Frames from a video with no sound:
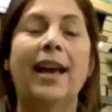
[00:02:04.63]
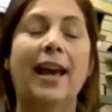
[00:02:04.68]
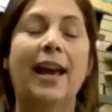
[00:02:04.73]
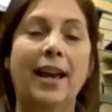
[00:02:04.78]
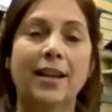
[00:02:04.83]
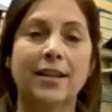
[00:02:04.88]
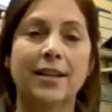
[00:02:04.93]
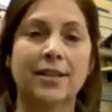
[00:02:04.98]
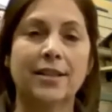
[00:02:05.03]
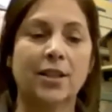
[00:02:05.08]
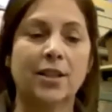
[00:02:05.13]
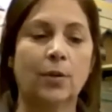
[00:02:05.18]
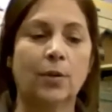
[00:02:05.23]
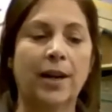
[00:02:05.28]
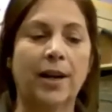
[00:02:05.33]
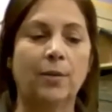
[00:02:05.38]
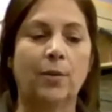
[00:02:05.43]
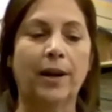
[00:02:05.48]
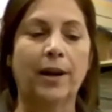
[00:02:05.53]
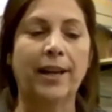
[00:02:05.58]
And it's a
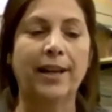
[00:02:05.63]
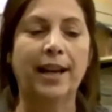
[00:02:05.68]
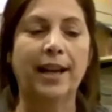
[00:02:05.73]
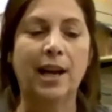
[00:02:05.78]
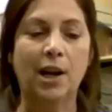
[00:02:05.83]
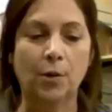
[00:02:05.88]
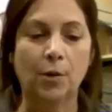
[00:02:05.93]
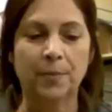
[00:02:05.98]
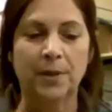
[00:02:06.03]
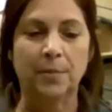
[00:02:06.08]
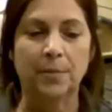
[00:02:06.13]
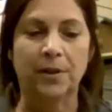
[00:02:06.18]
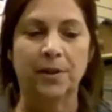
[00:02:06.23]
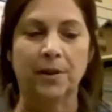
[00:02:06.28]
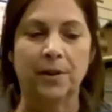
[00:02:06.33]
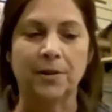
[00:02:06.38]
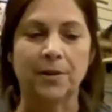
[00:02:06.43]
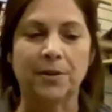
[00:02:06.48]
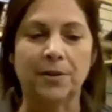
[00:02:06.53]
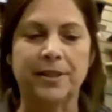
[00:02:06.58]
great way to help the
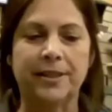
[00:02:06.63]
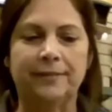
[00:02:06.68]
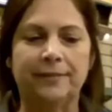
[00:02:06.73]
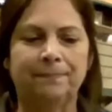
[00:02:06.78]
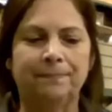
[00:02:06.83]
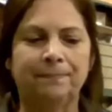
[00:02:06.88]
birds.